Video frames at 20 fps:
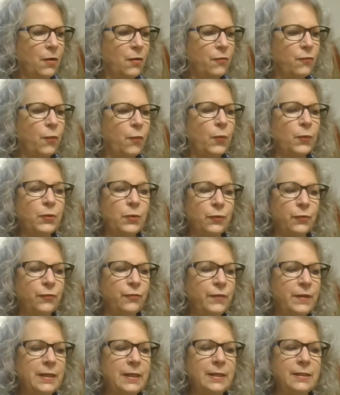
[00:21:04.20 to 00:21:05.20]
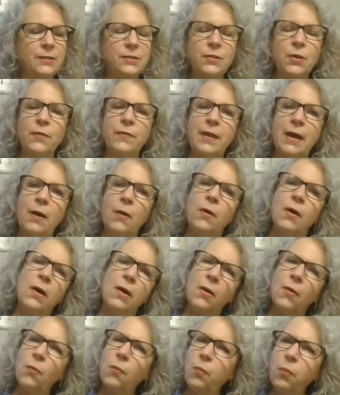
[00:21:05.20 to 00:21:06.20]
for your feet so that
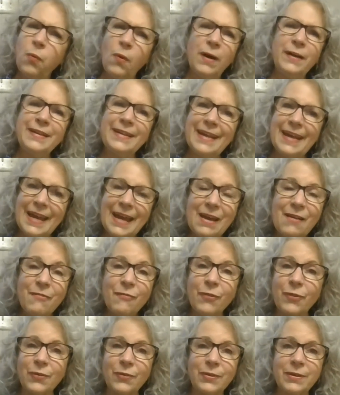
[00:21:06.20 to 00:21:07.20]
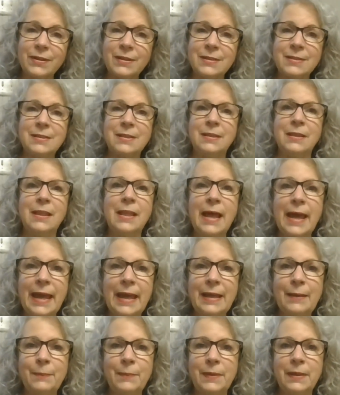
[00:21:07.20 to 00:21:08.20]
whatever is
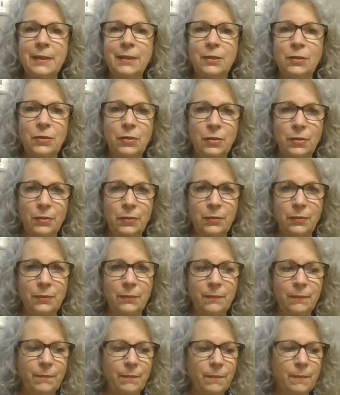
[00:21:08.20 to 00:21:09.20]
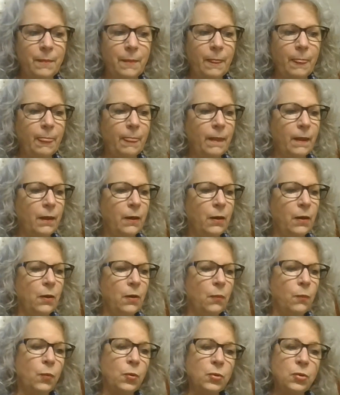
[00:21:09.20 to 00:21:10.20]
lame in you
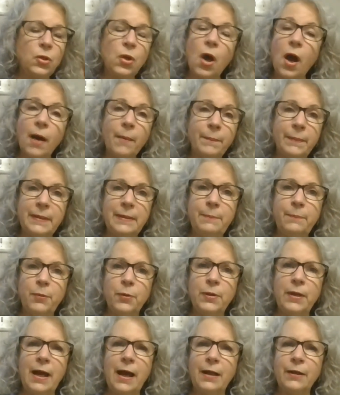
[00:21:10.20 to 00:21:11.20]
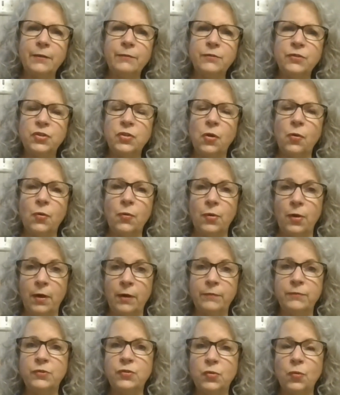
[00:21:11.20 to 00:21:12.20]
will not be put out
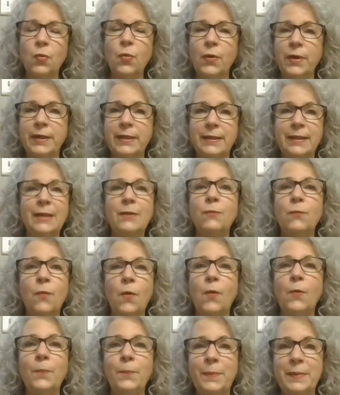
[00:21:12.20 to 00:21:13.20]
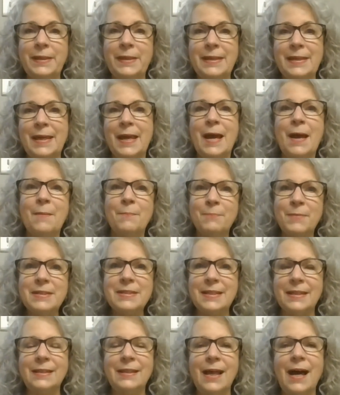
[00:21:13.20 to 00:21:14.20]
of joint. It won't be
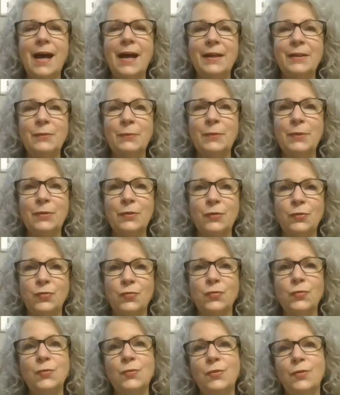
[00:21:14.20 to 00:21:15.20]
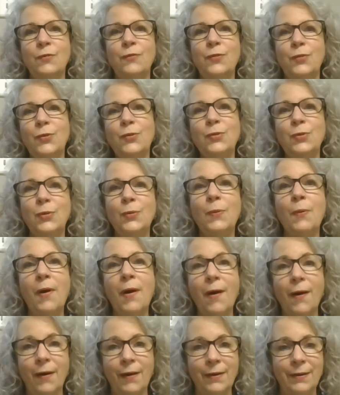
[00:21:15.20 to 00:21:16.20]
misaligned with the truth of who you
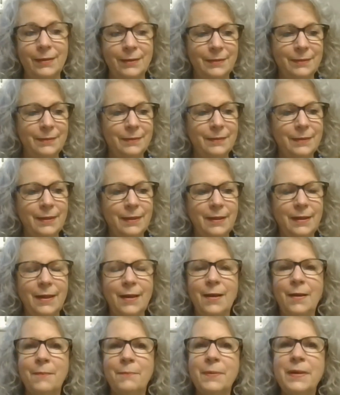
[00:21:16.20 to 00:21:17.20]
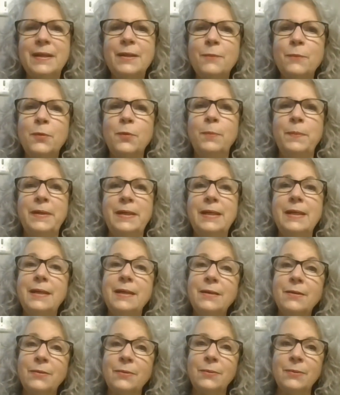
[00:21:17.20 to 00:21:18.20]
are, but it will be
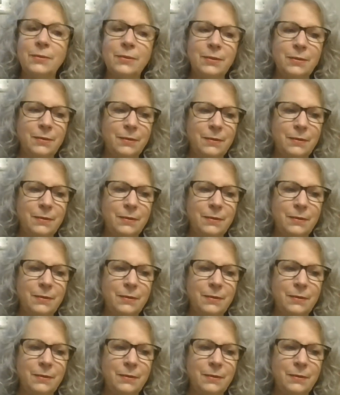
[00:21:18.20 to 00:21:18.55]
healed